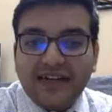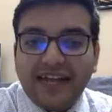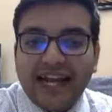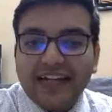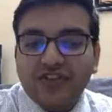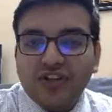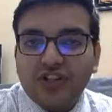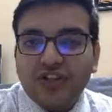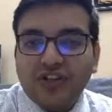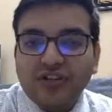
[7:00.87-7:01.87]
tax
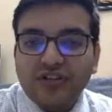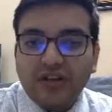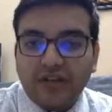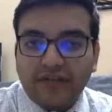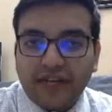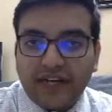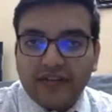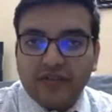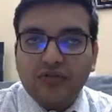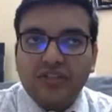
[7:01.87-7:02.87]
registration certificate.
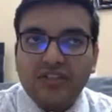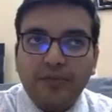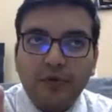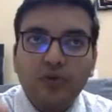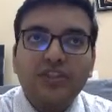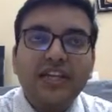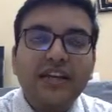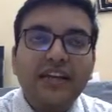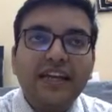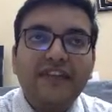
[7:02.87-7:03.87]
So
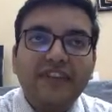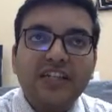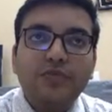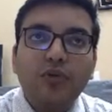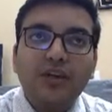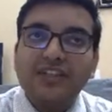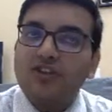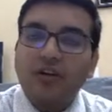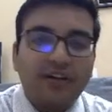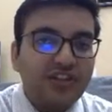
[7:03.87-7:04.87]
supposingly Facebook is
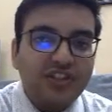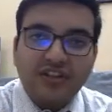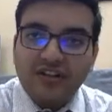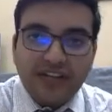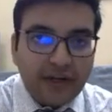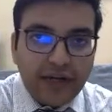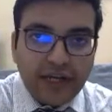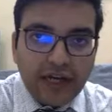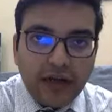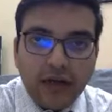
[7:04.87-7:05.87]
not registered in
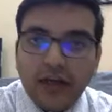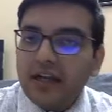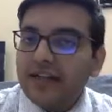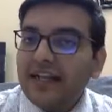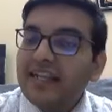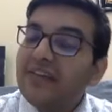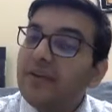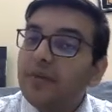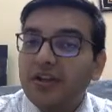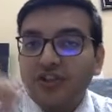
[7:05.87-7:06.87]
India, then they will be
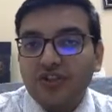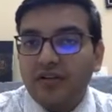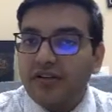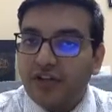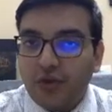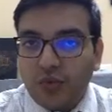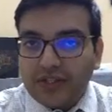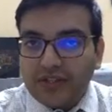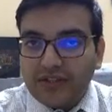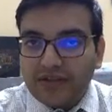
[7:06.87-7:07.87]
registered in
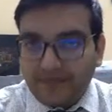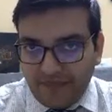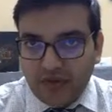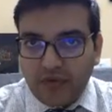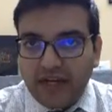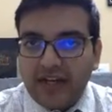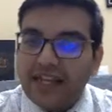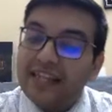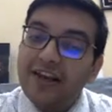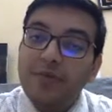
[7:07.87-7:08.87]
US, right? And
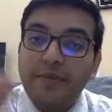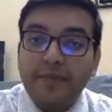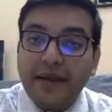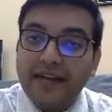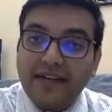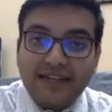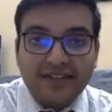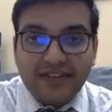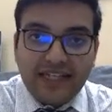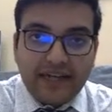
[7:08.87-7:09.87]
they'll be paying taxes
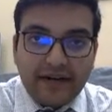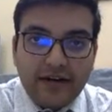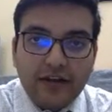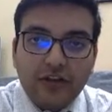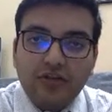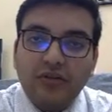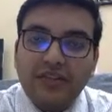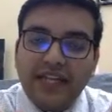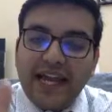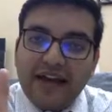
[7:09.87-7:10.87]
there. So
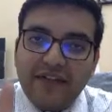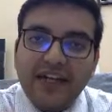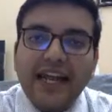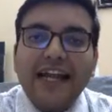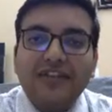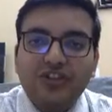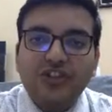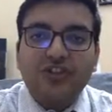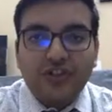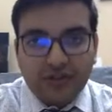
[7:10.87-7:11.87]
they have a tax
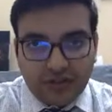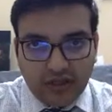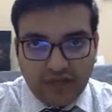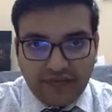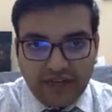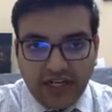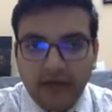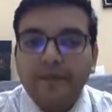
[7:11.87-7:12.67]
registration certificate.